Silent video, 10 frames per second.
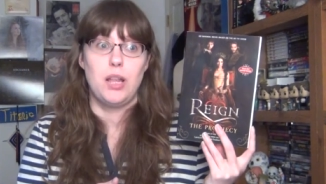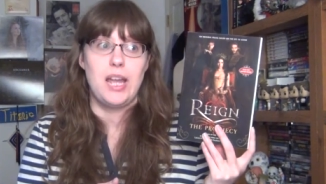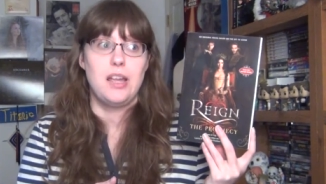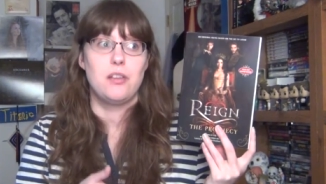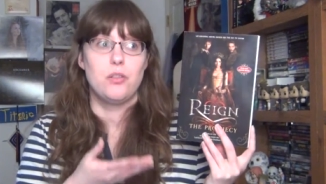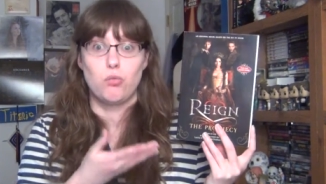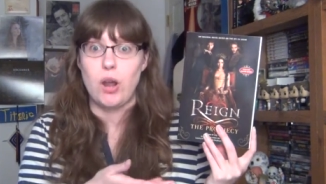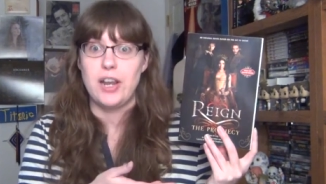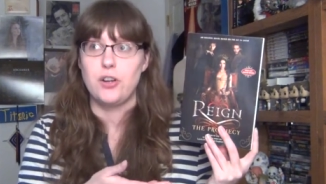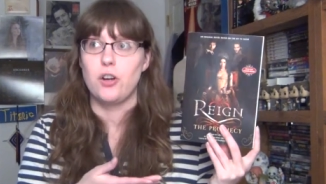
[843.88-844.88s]
Blake, the
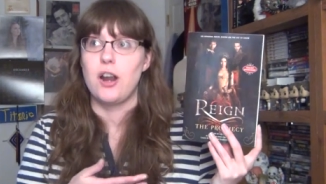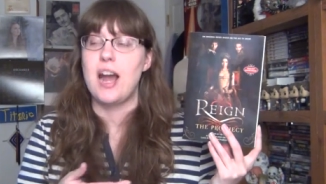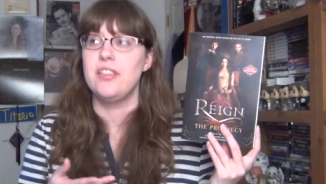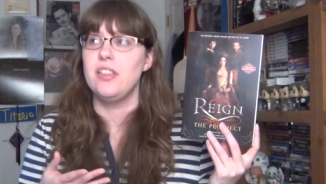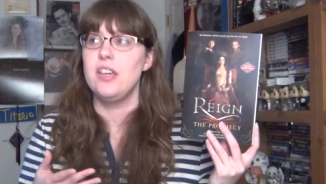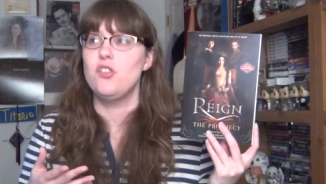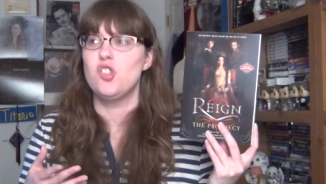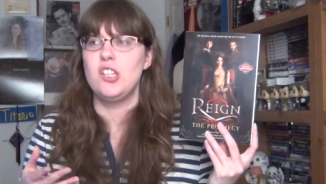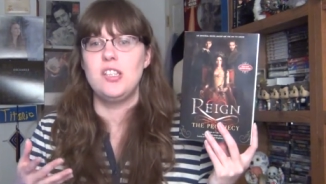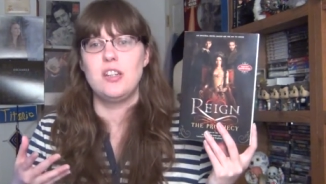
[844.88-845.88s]
writer. I think
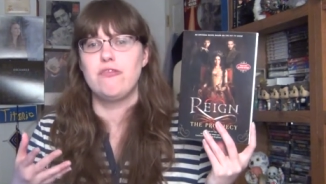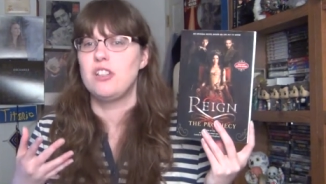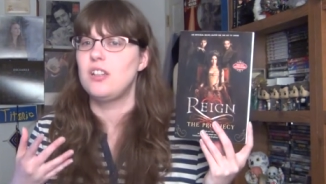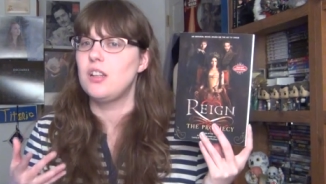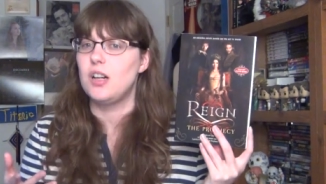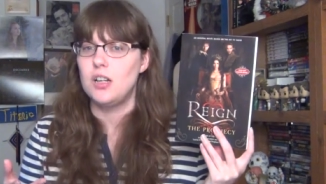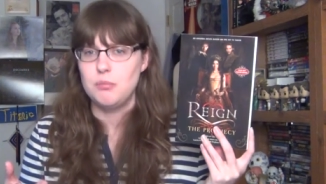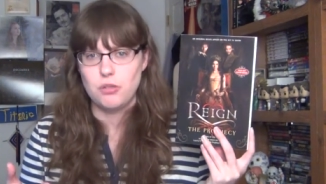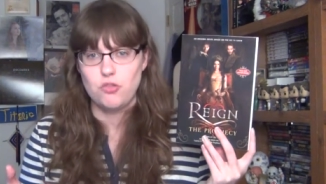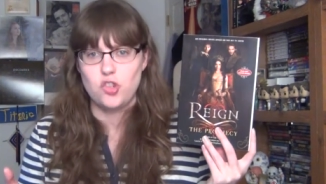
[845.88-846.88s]
she did a
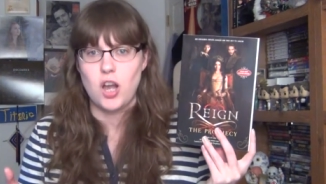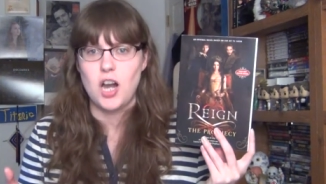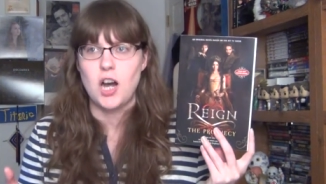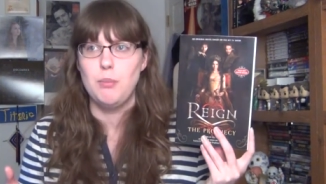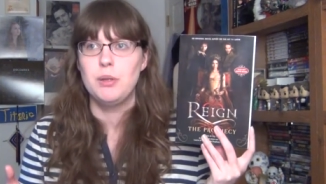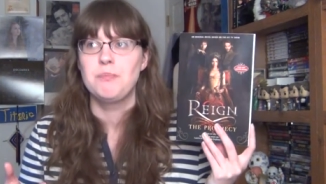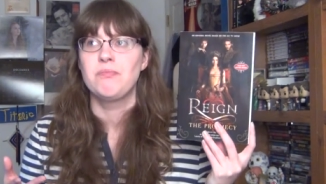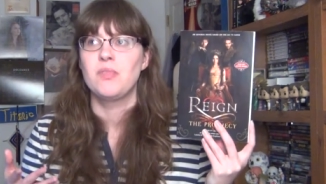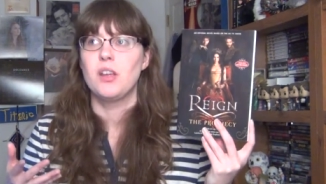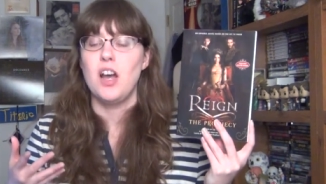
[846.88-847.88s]
phenomenal job
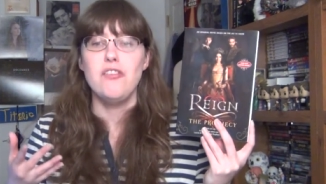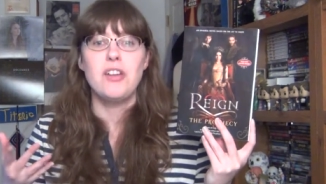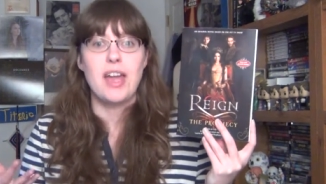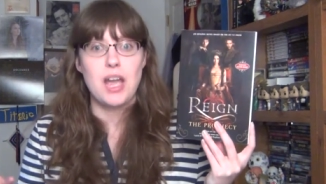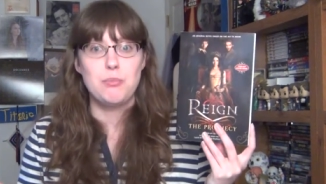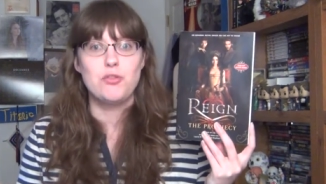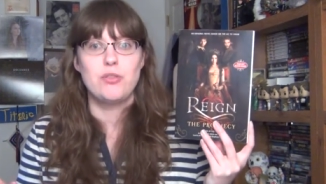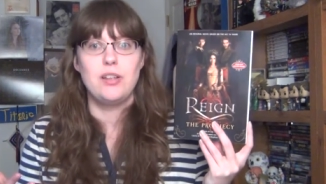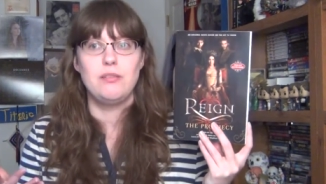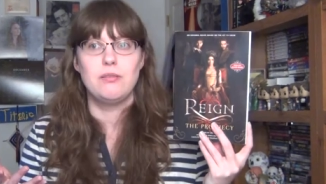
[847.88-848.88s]
of
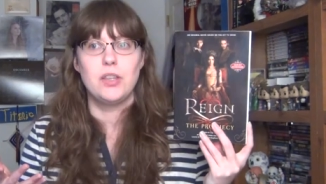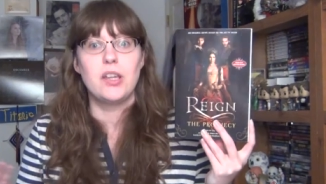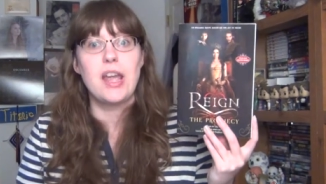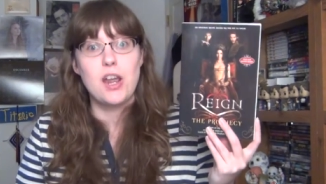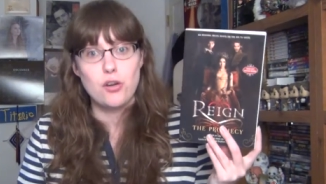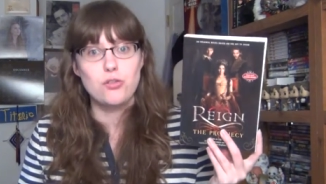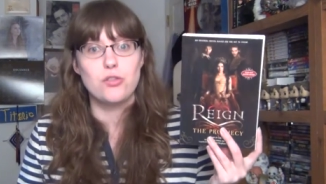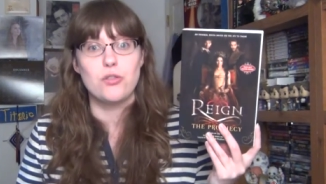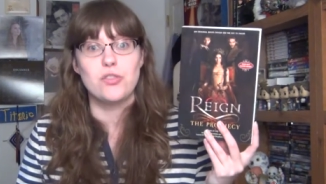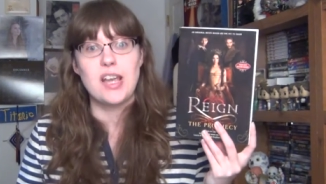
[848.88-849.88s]
capturing the
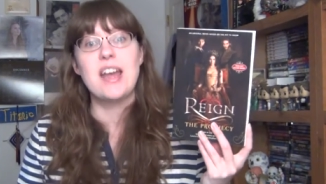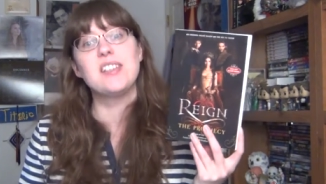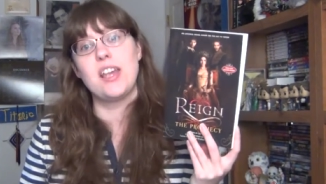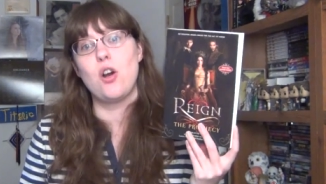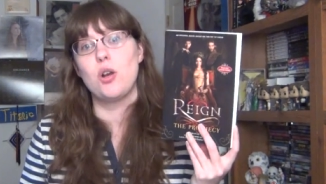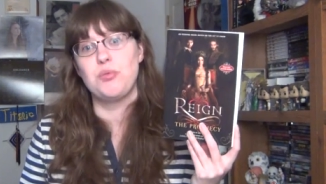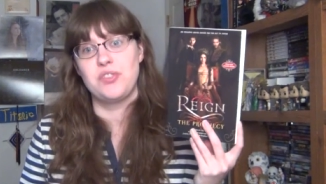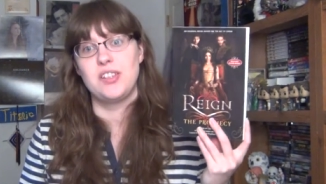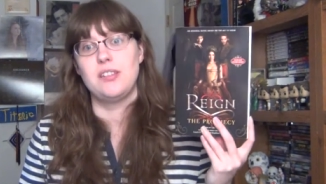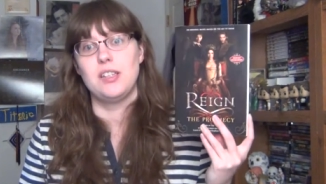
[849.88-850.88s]
characters as they are
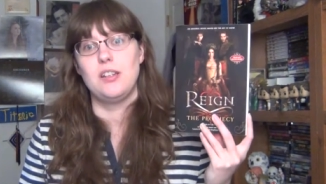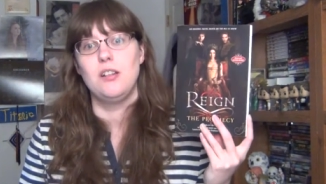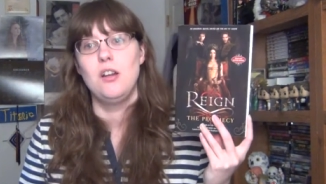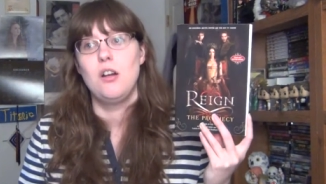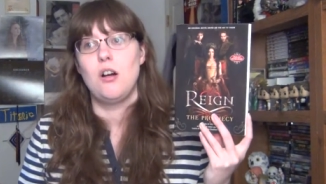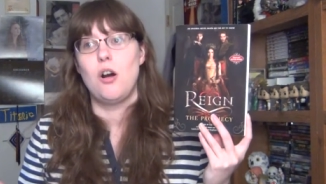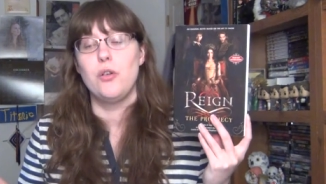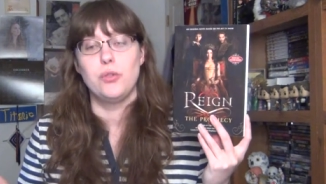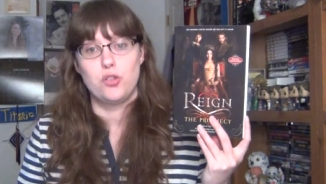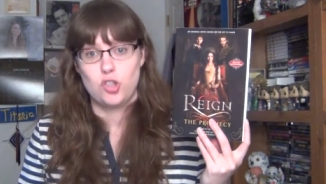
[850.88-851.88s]
presented
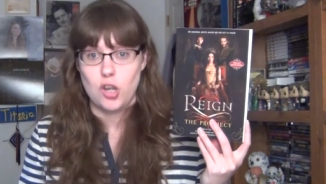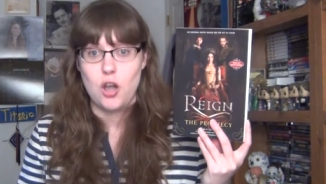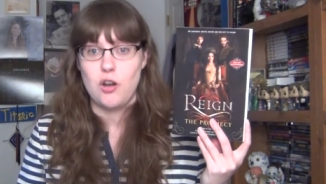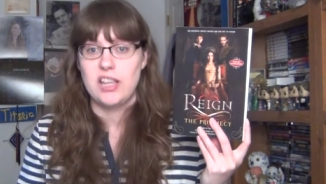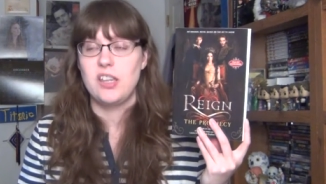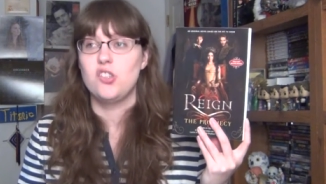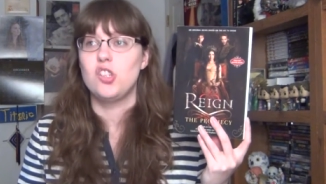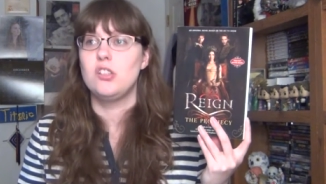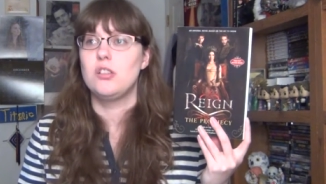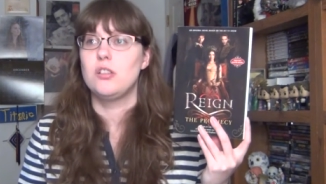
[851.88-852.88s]
on the show. I think
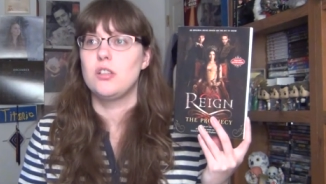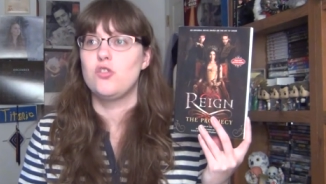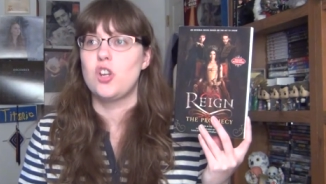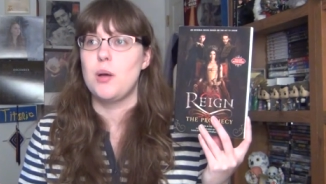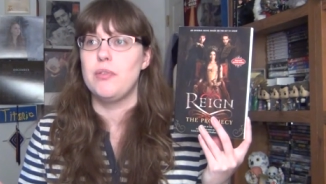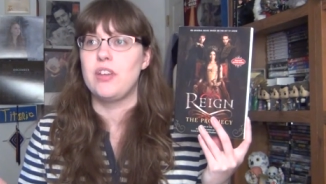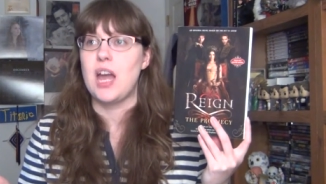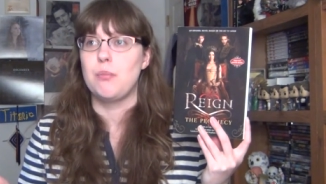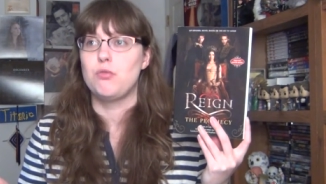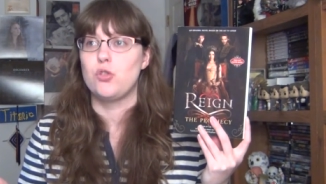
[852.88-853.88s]
she did a good job of
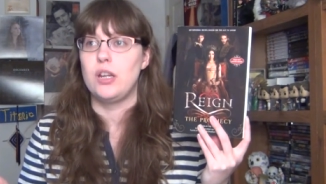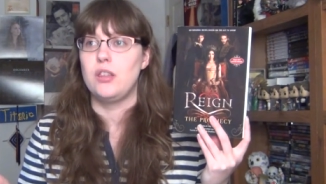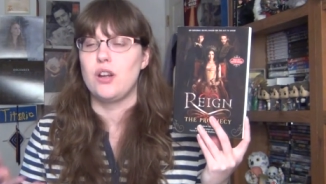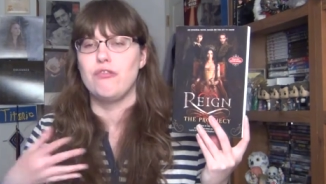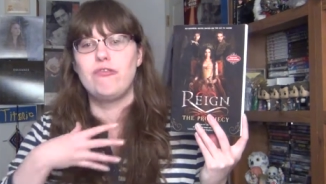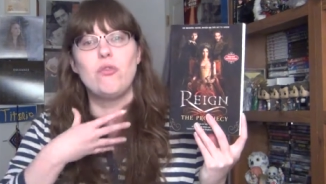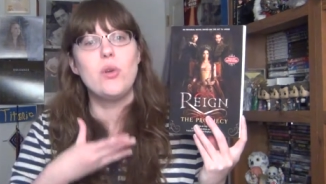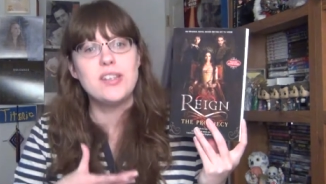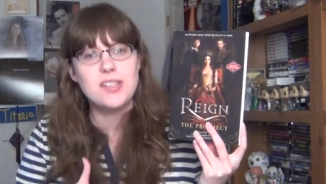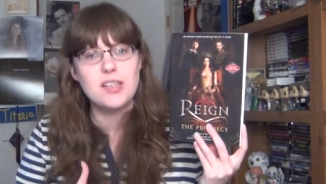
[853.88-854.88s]
capturing their
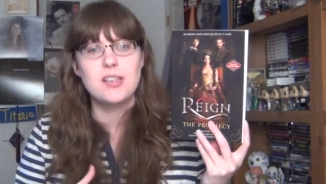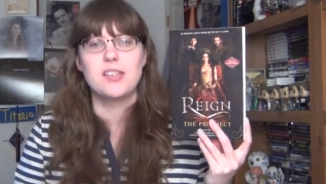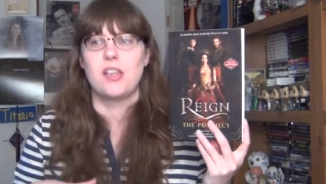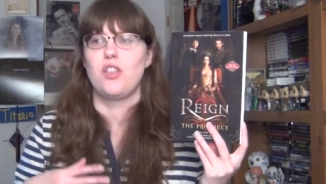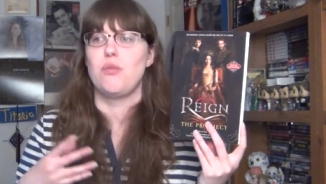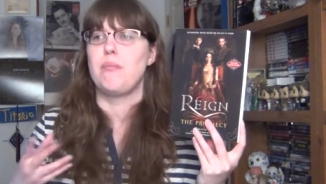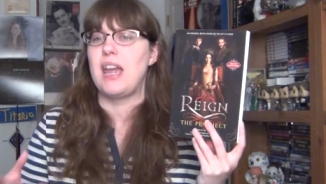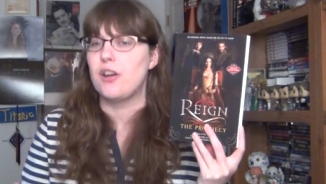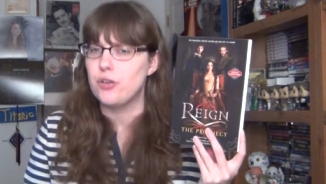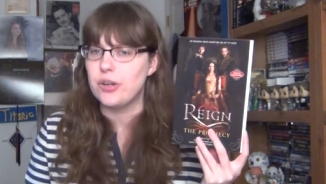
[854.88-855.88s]
voices and their
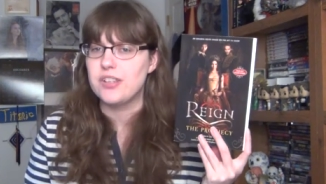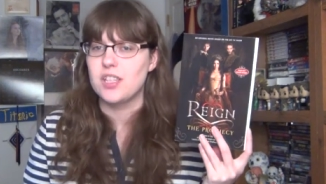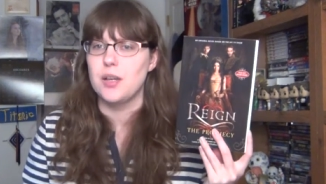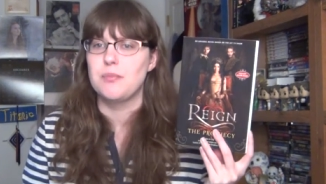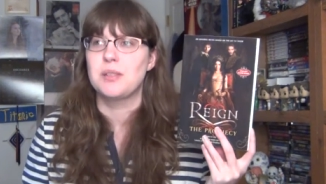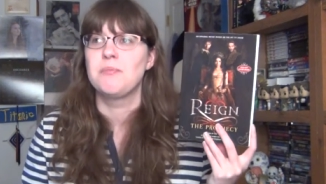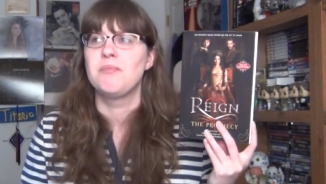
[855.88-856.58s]
mannerisms.